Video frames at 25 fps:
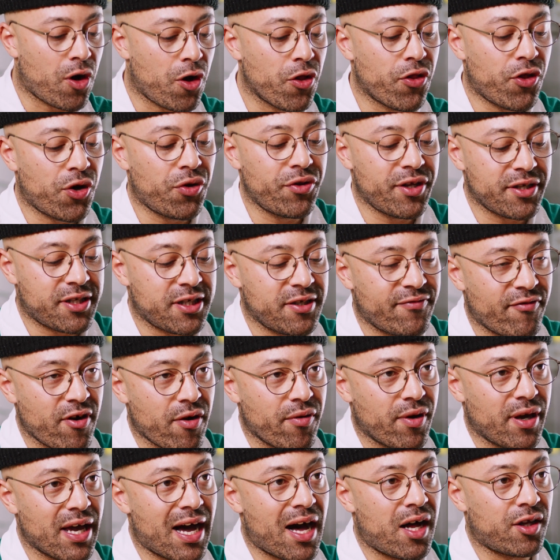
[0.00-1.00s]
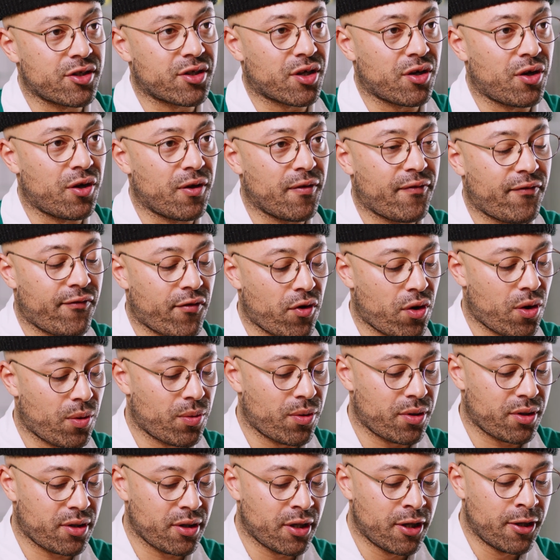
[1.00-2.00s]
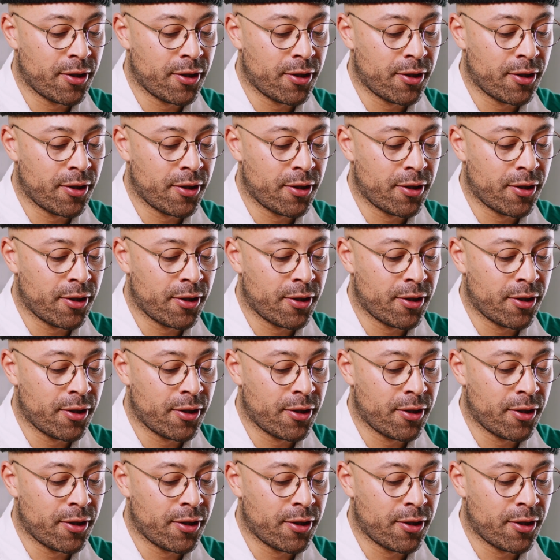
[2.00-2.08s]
Although this is very alcohol forward,